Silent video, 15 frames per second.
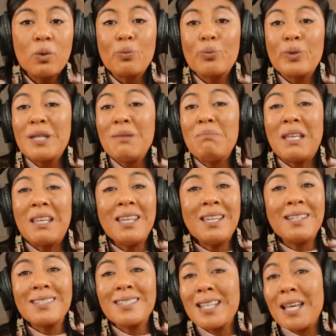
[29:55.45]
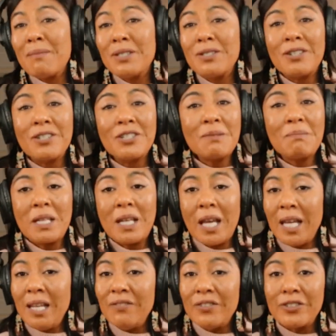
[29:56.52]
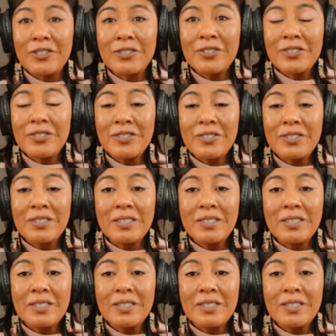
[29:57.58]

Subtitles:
repeat sabotaging behaviors,